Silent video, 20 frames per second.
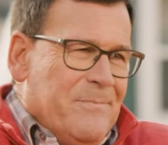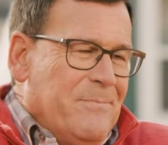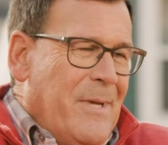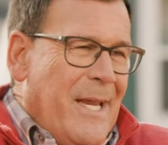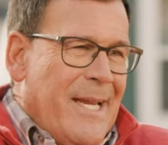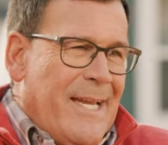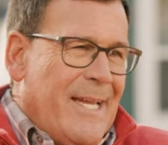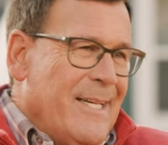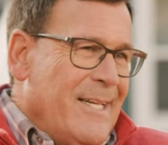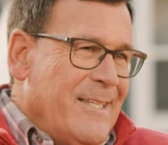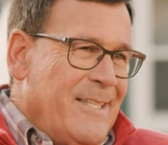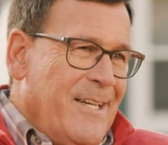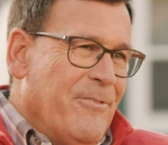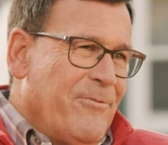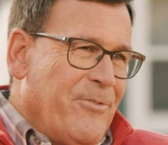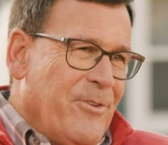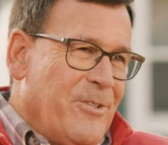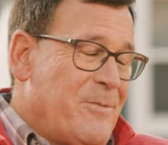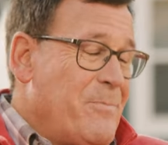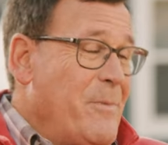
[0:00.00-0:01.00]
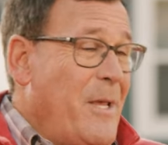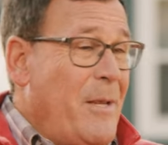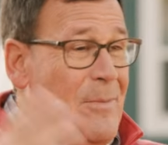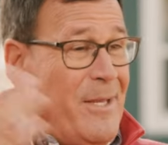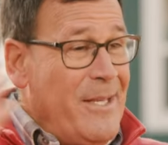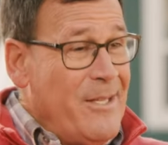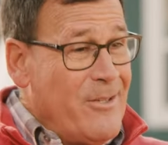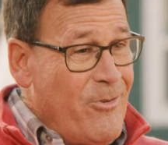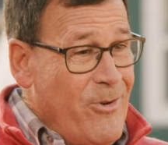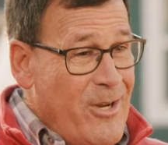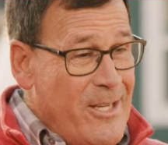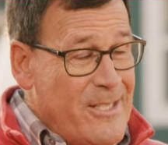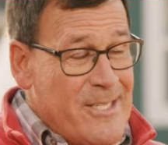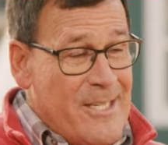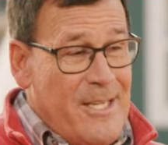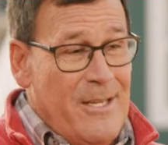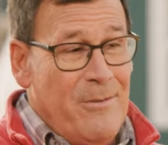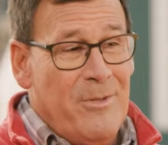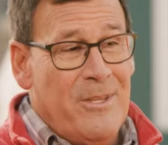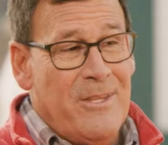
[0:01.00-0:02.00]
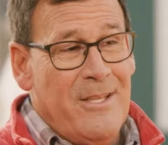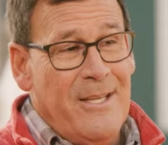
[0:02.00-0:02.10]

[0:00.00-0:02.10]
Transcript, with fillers: making a difference. Maybe in the grand scheme of